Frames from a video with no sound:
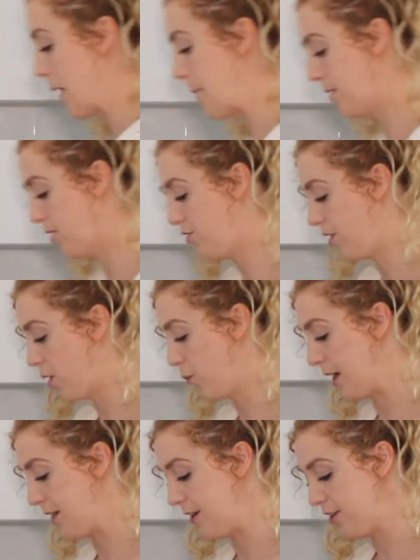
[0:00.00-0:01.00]
I'm going to start
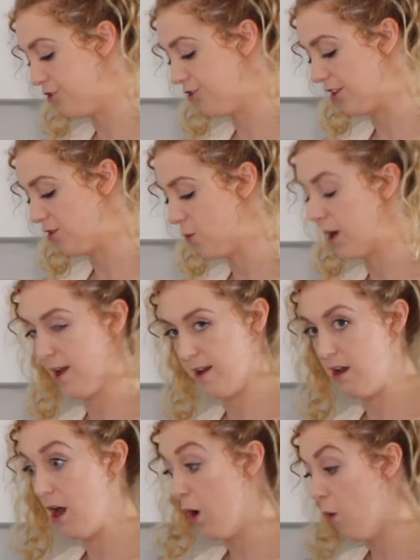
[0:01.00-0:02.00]
with is just what I
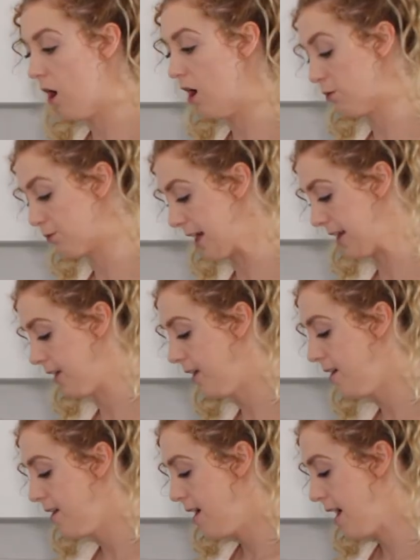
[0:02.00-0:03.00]
know already.
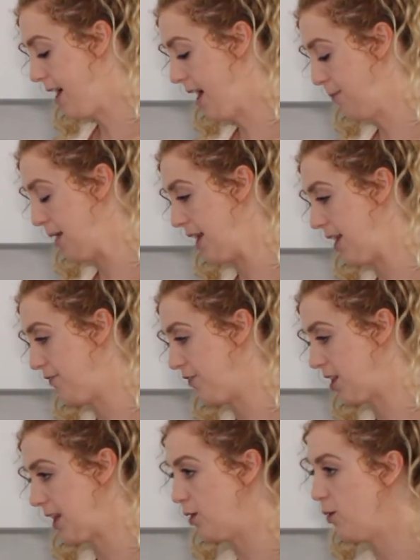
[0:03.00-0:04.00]
And
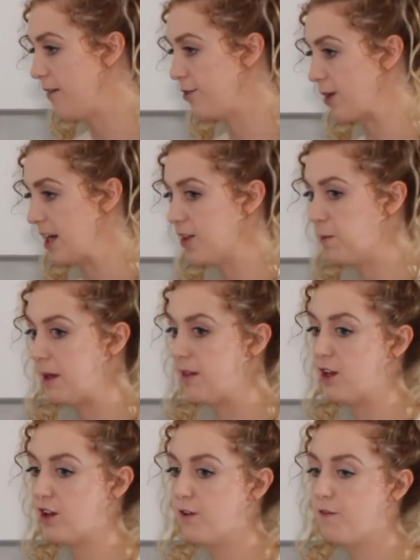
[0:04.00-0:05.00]
if, say you have a recipe
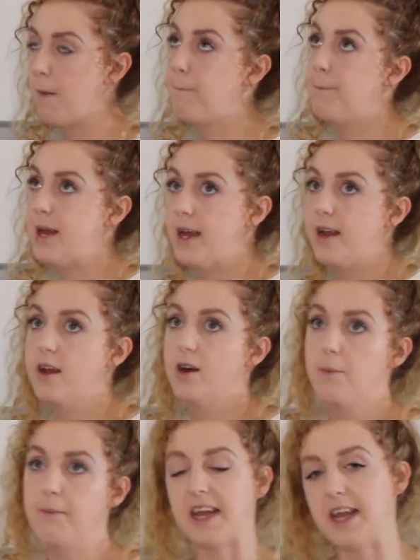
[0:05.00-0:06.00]
that you've been
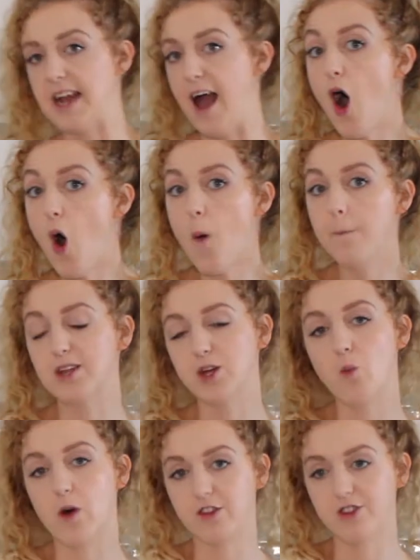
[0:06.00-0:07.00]
making at home that you
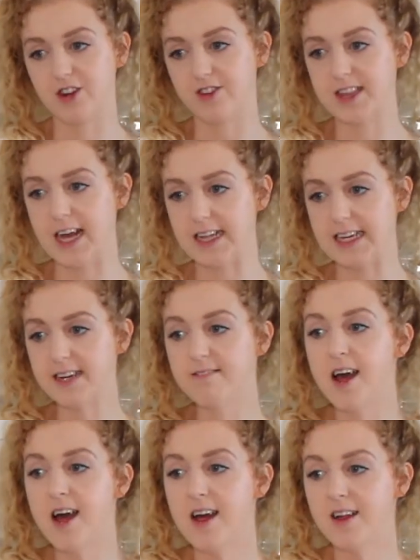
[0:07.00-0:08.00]
want to start selling,
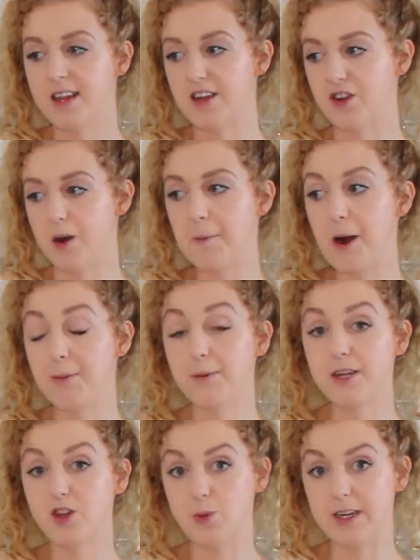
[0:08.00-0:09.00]
like there are
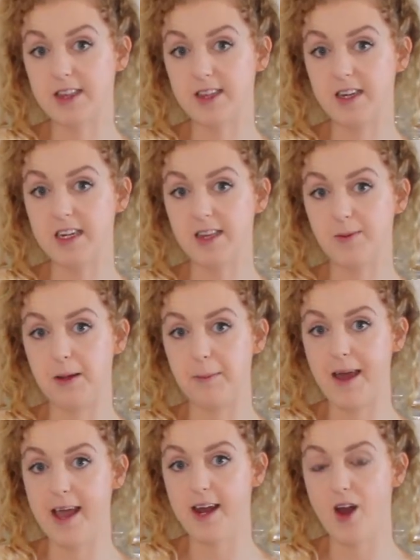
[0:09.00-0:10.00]
probably tweaks that need to be
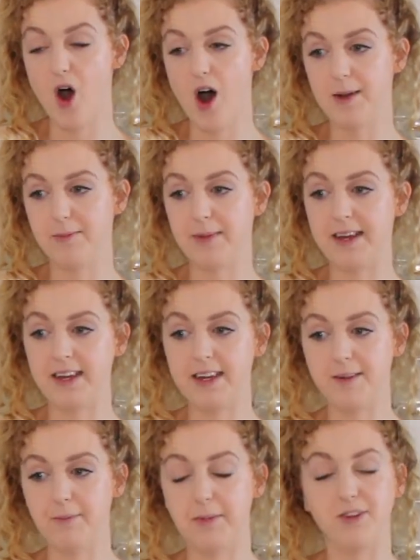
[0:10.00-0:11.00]
made on making
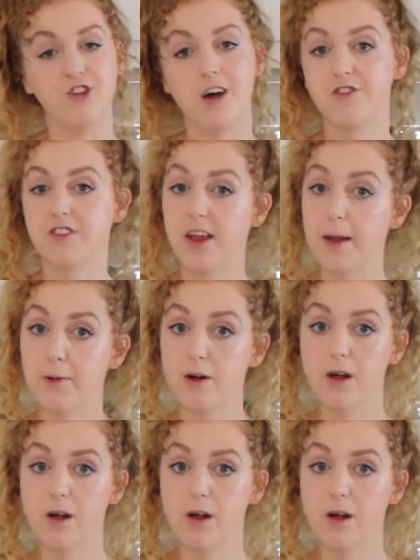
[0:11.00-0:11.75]
it maybe shelf stable,